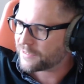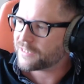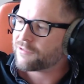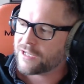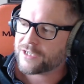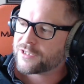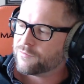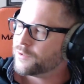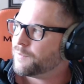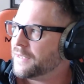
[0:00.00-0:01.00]
situation
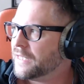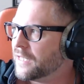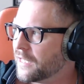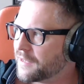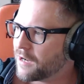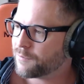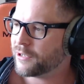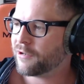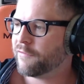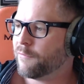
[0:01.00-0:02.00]
would be the
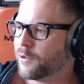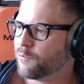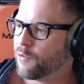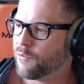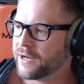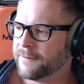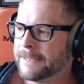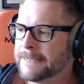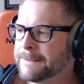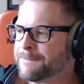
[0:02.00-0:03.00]
outbreak of World War I,
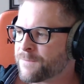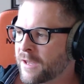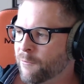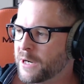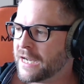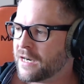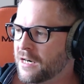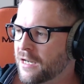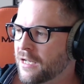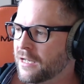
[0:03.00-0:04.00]

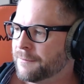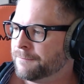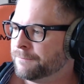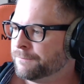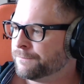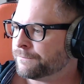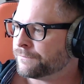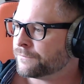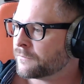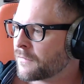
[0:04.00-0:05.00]
where
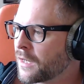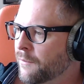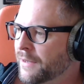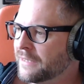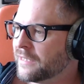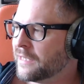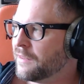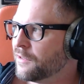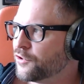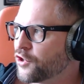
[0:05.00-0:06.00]
basically
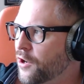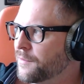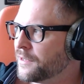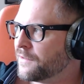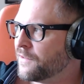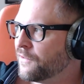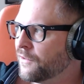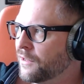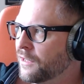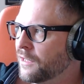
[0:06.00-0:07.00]
the German
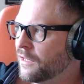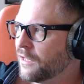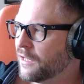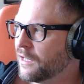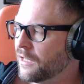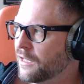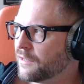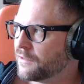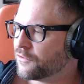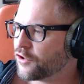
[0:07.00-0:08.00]

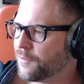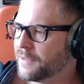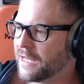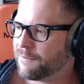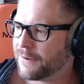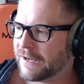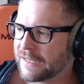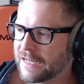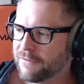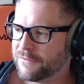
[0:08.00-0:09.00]
Empire
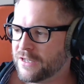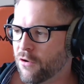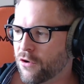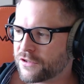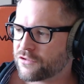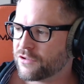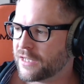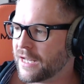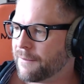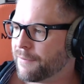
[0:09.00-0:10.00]
gave the
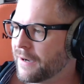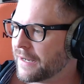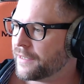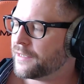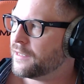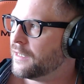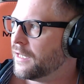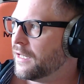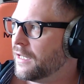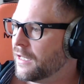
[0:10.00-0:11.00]
Austrian Empire
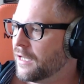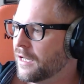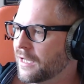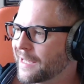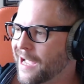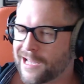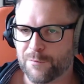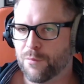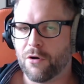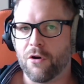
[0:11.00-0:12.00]
a
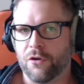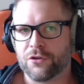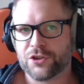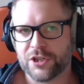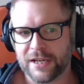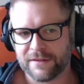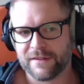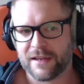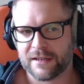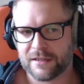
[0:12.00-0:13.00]
carte blanche and
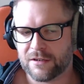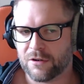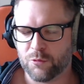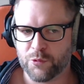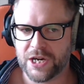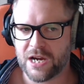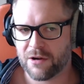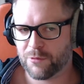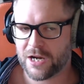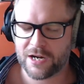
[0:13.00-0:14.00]
said, we
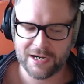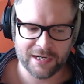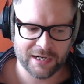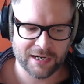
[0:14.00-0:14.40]
are in